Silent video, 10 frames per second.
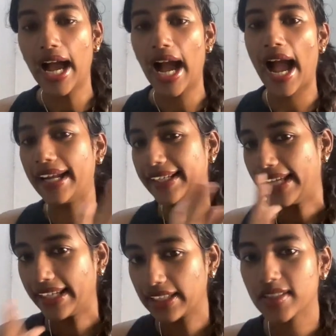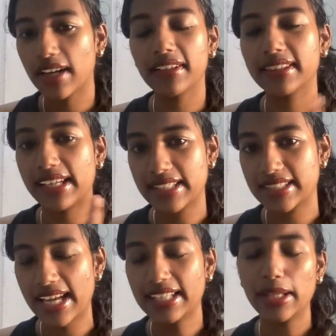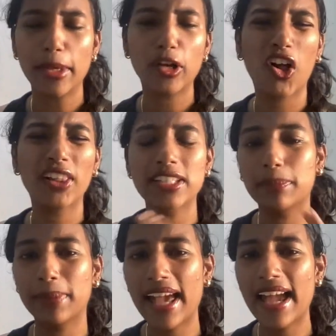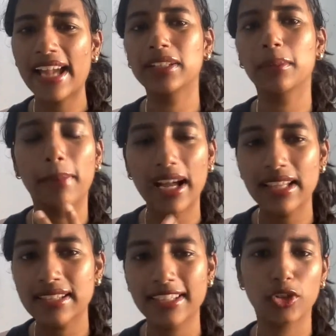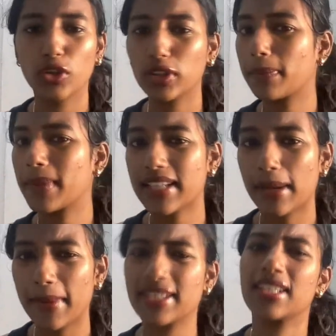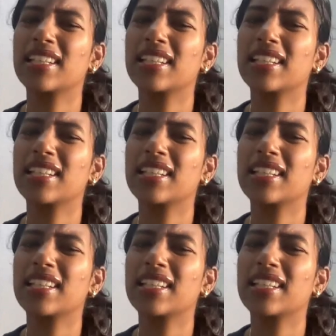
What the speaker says: And English Oven, that is that they make all this bread, buns, and the pizza bases.